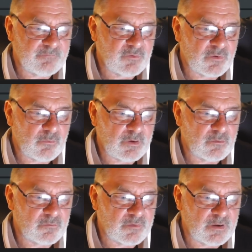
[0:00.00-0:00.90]
a look at what it
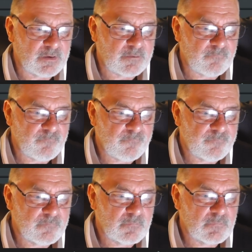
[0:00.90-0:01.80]
looks like.
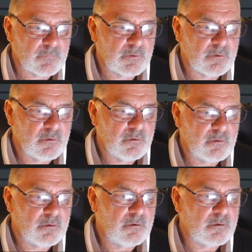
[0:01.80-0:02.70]

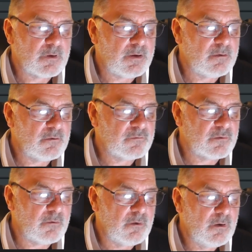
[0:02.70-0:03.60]
Okay,
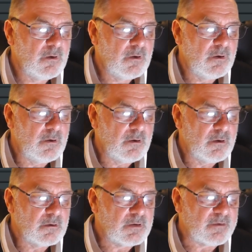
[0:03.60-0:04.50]
so
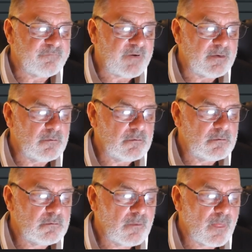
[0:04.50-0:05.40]
click File,
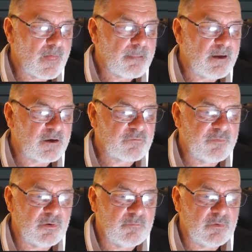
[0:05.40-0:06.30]

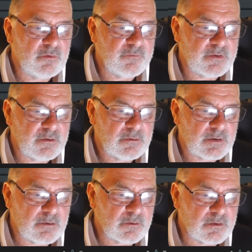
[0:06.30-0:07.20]
Export Movie.
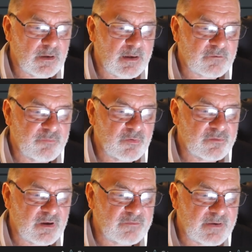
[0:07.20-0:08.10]
I'm going to export it
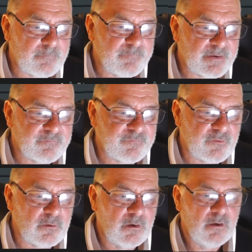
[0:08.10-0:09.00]
as an
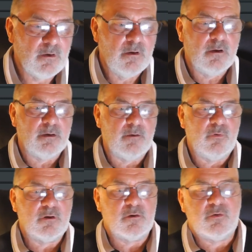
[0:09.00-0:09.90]
MPEG-4. Now, one
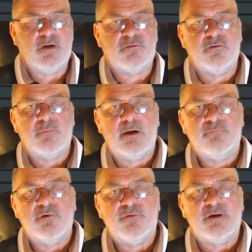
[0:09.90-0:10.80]
of the questions my
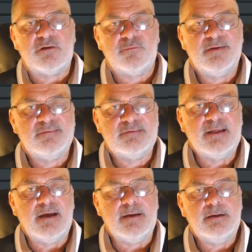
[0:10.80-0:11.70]
brother asked me
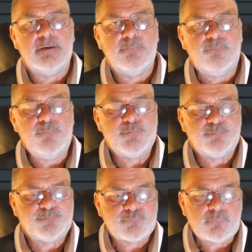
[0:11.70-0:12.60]
today
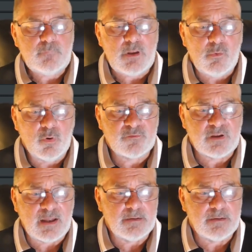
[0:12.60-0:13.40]
was, can